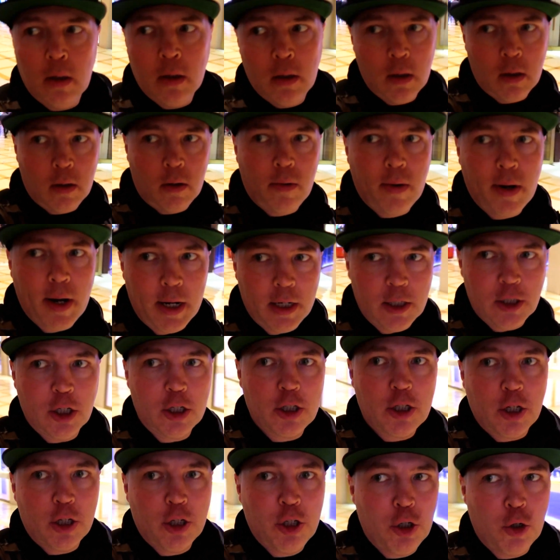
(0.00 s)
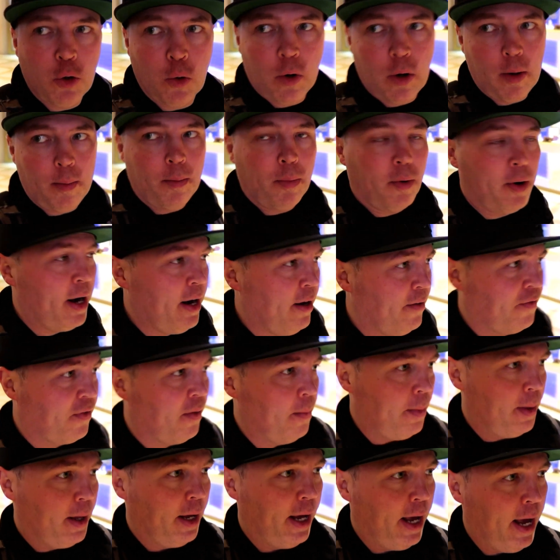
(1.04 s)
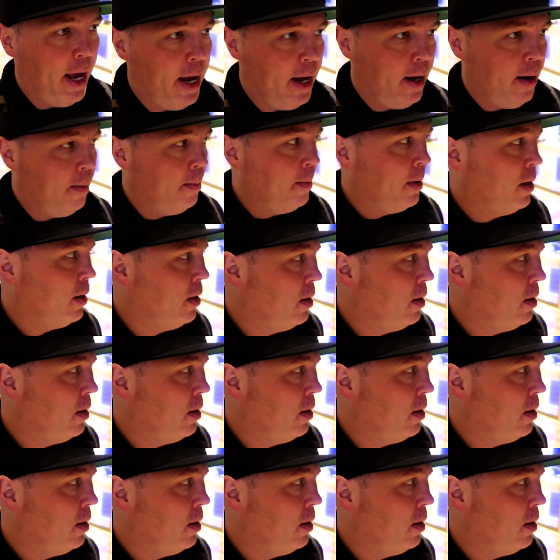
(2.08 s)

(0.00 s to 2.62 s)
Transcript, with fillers: Alright, just a short break from the game.